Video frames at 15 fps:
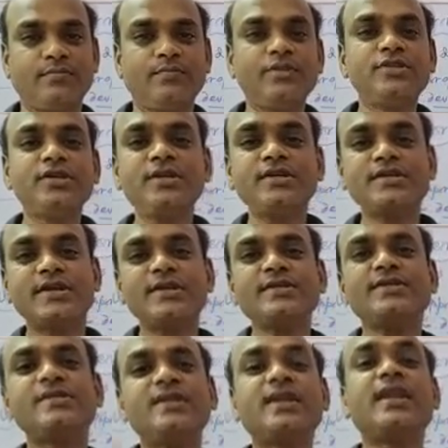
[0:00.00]
Means it sends
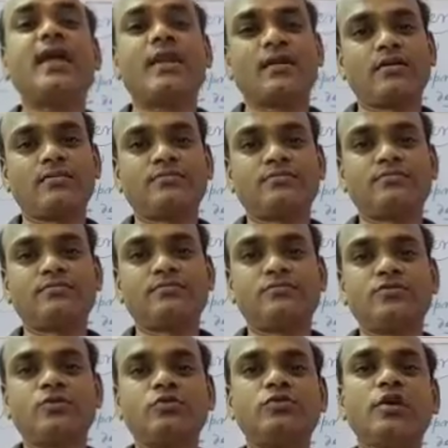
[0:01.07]
a signal
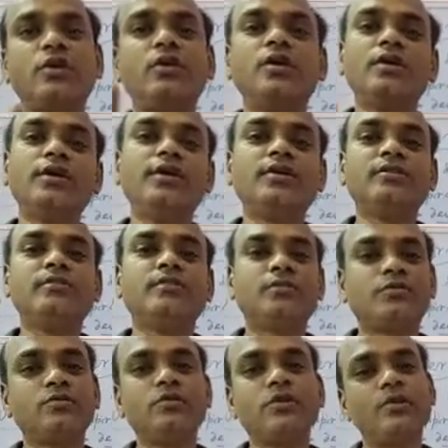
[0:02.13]
to the
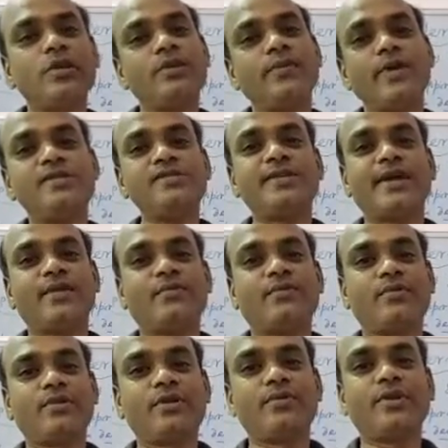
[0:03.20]
device driver,